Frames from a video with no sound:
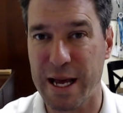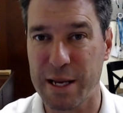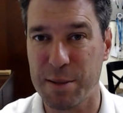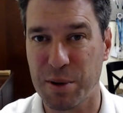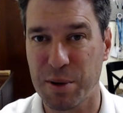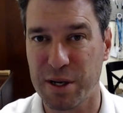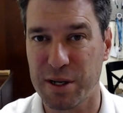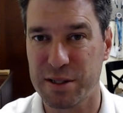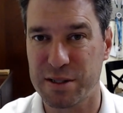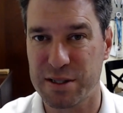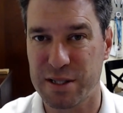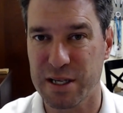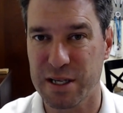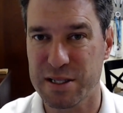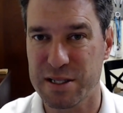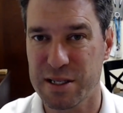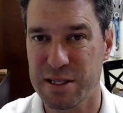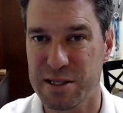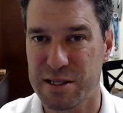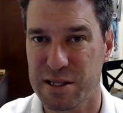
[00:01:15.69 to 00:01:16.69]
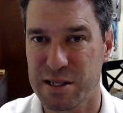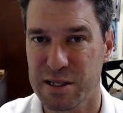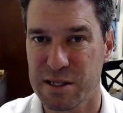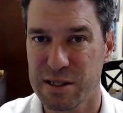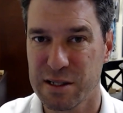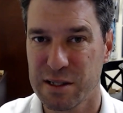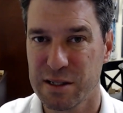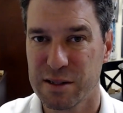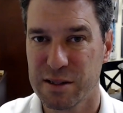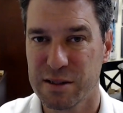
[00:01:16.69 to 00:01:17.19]
but it doesn't
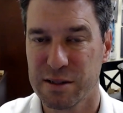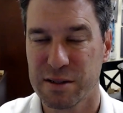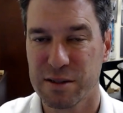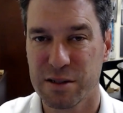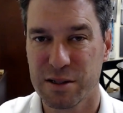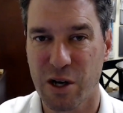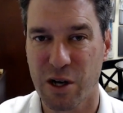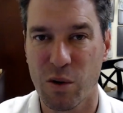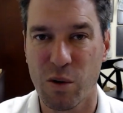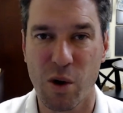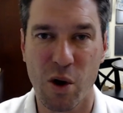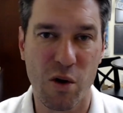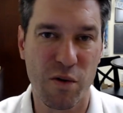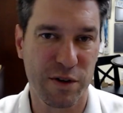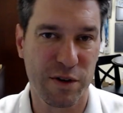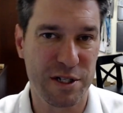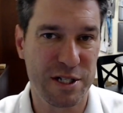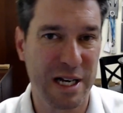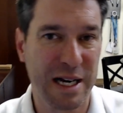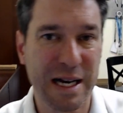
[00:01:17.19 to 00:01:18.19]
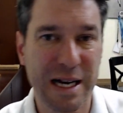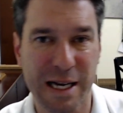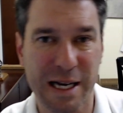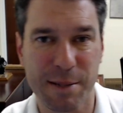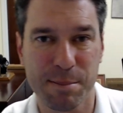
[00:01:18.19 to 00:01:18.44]
go over time